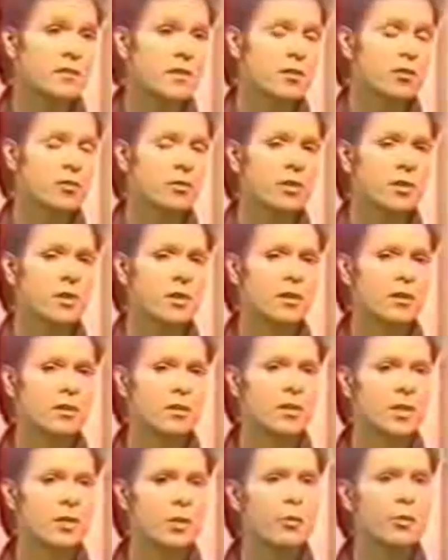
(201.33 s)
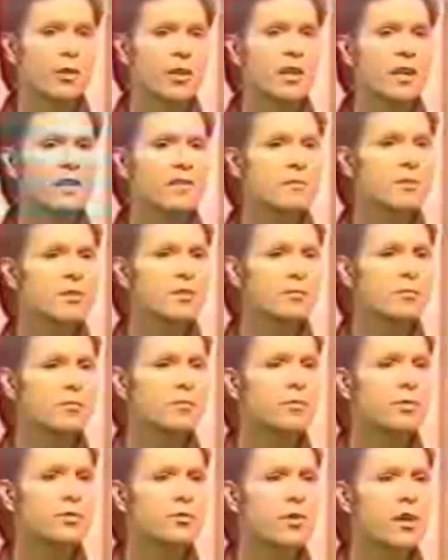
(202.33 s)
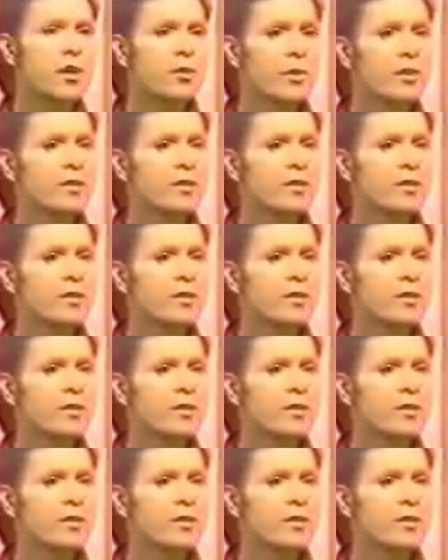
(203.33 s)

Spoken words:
So, you know, we were connected with